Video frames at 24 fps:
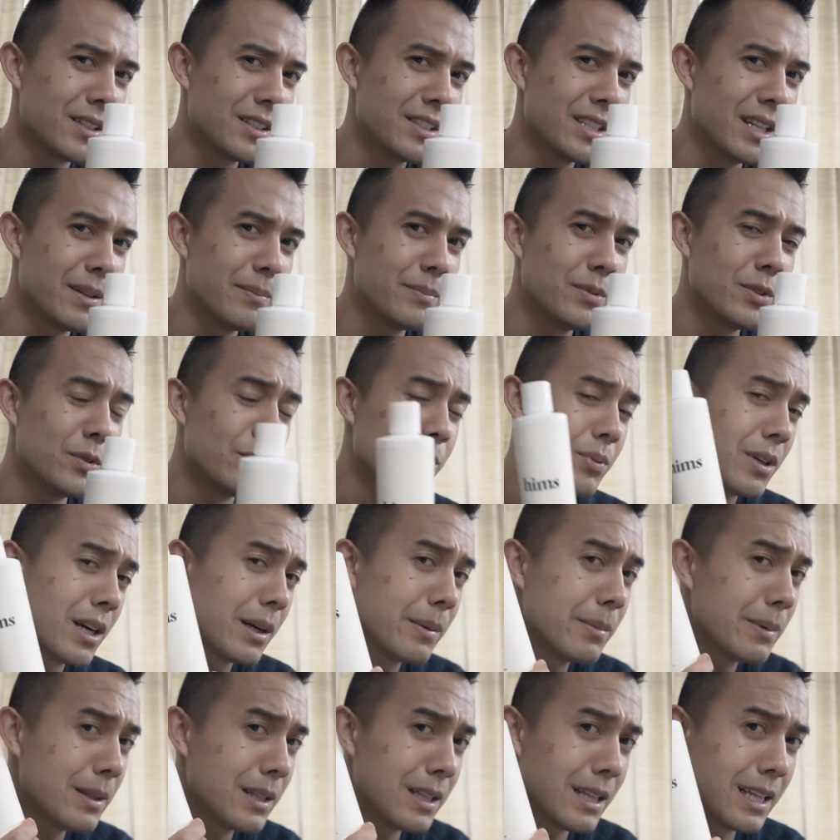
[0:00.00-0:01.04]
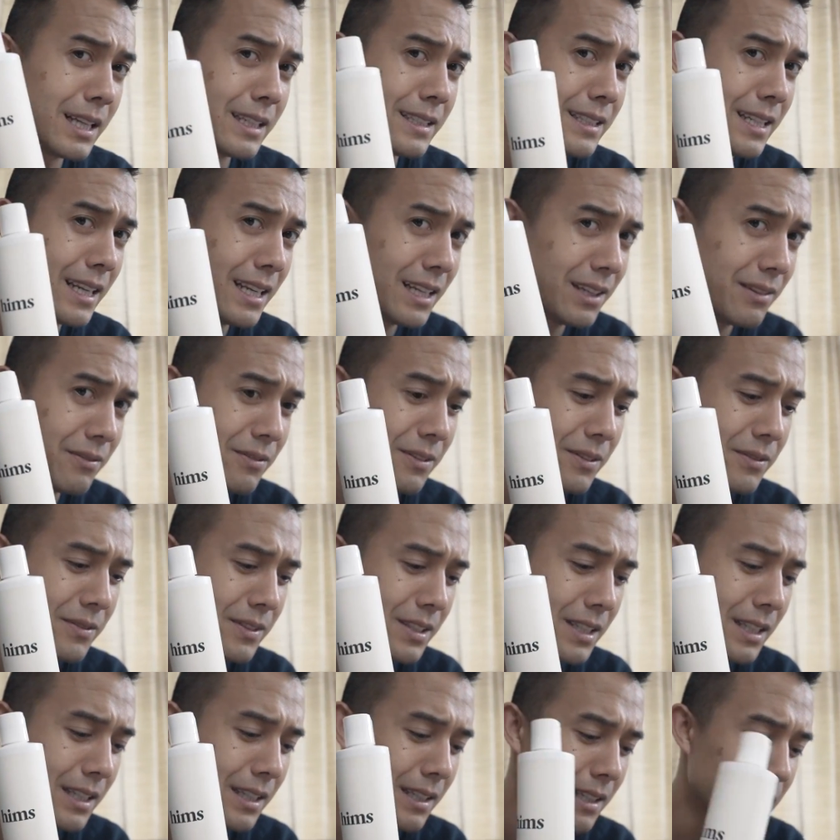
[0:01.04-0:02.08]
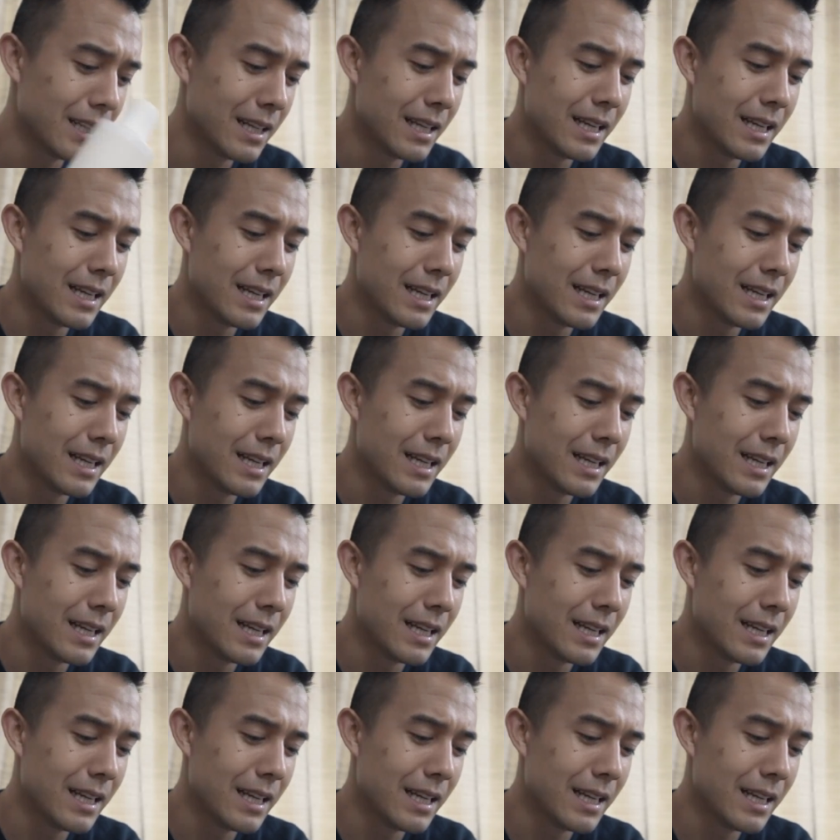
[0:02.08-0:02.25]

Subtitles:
of shampoo, probably like 10 to 15,